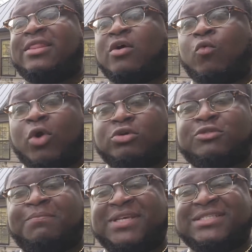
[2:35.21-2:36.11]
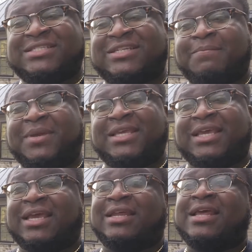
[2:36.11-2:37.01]
And the worst business to
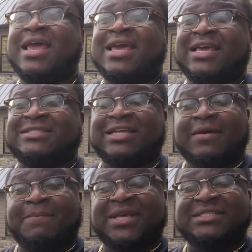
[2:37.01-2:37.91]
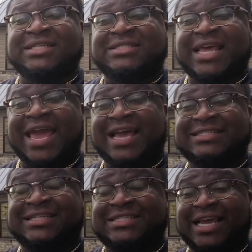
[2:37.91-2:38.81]
be in is in a business that
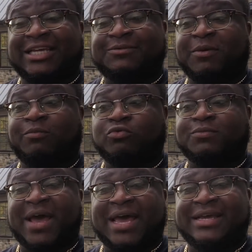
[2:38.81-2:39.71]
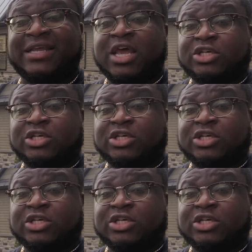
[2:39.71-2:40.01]
has to change people's mind.